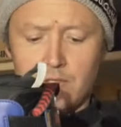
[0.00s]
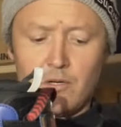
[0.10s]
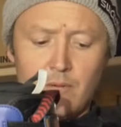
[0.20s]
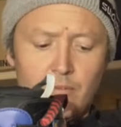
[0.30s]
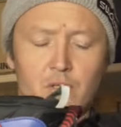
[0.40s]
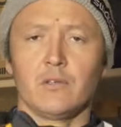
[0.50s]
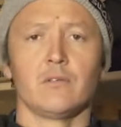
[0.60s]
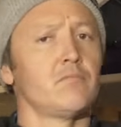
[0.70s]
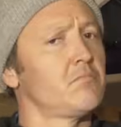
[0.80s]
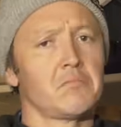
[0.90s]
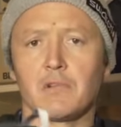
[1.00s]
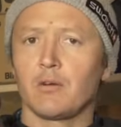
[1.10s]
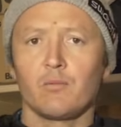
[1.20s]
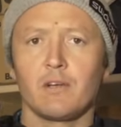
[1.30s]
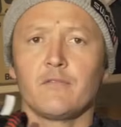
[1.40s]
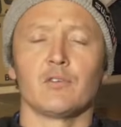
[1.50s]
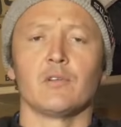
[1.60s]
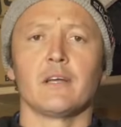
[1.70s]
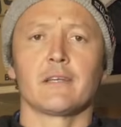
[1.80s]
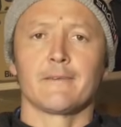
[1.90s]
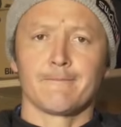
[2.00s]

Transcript: crampon, like whatever you like.